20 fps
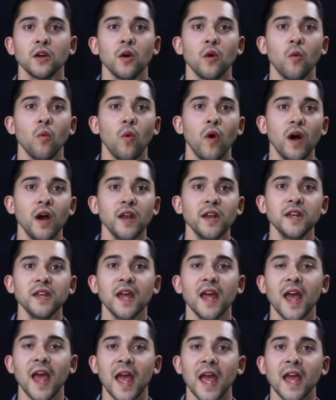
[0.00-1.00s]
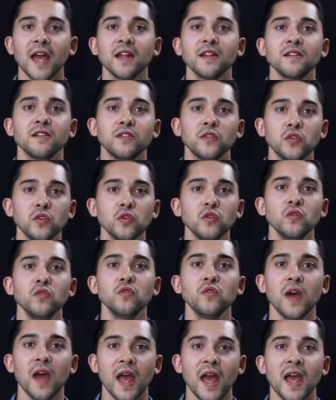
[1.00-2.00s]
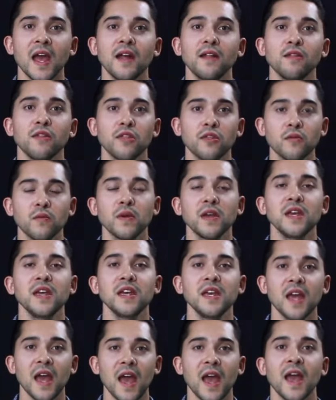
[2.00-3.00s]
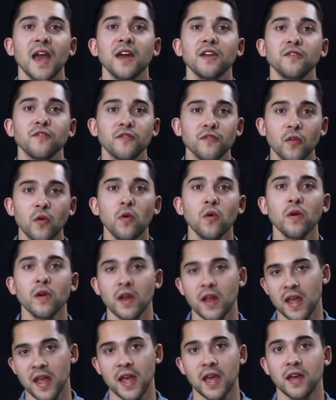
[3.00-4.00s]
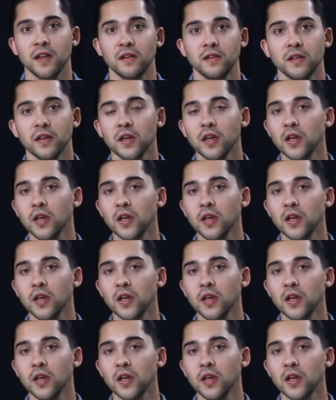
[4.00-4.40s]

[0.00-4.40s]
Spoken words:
1 and 2 and 3 and 4 and.